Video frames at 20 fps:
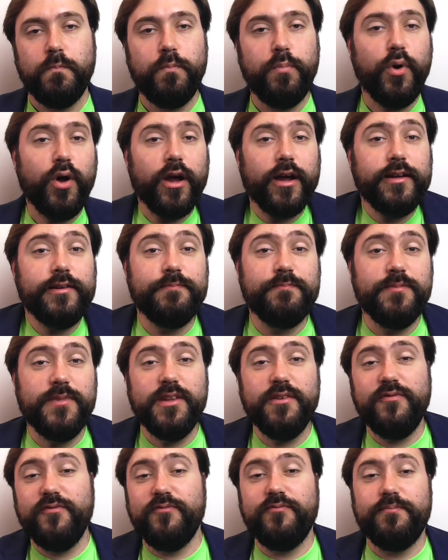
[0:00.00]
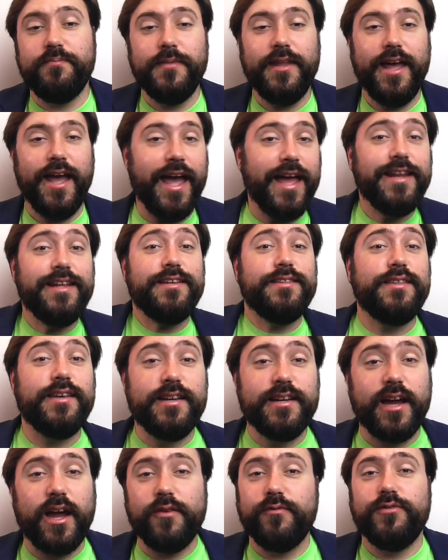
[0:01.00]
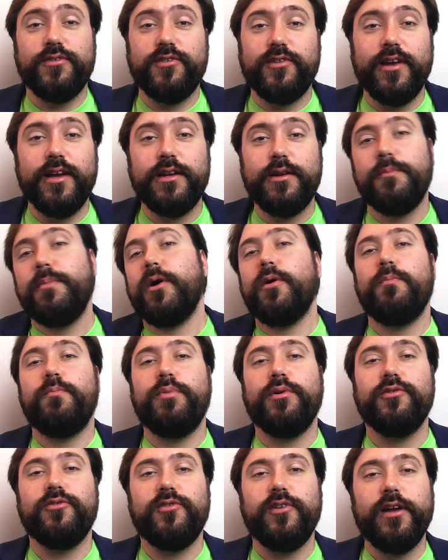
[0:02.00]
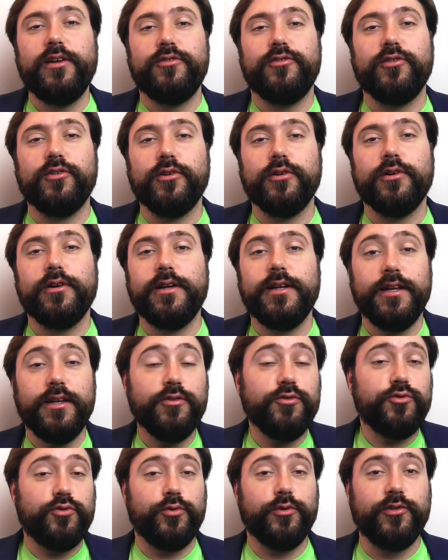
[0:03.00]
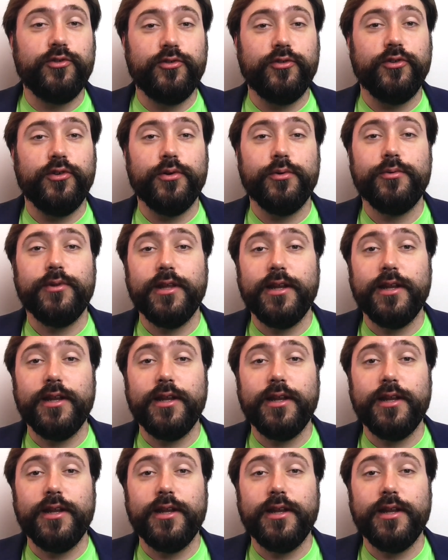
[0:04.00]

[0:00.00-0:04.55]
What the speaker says: But if anything I've said about Possessor interests you,